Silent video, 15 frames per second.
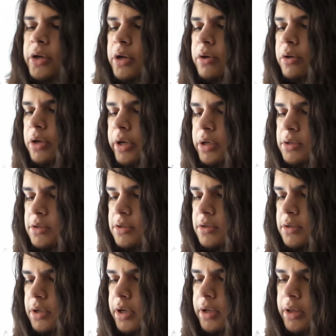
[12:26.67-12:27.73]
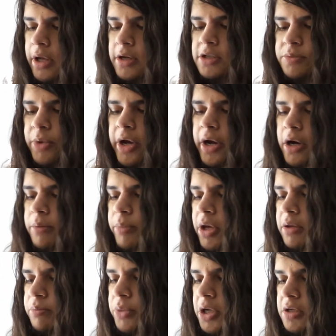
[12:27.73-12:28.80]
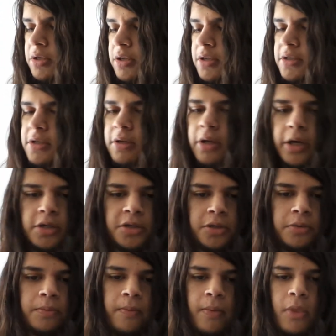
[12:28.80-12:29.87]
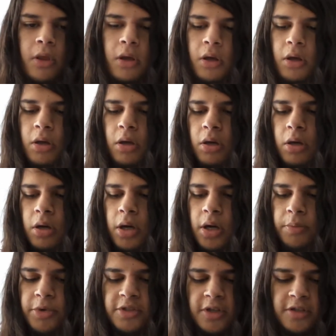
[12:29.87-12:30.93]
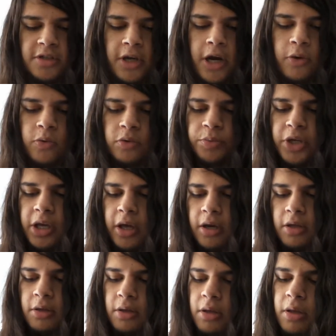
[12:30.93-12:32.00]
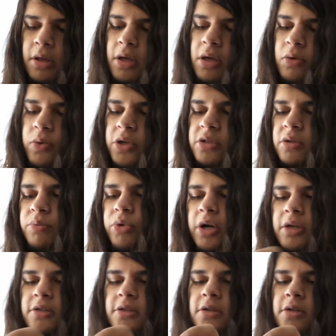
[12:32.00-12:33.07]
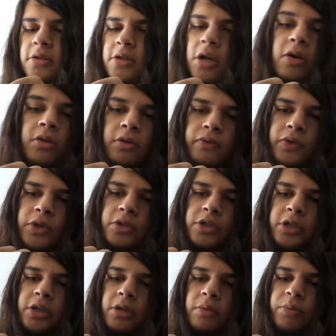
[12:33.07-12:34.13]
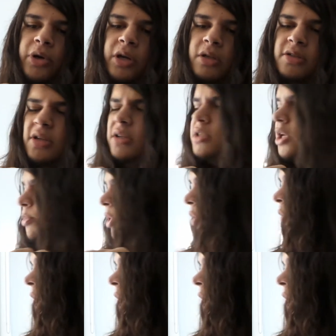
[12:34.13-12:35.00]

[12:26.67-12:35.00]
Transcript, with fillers: you go, you guys. Uh, that is my Iron Maiden picture disc collection. Um, as I said, I will be getting the original presses, you know, in the future, but it's going to take me a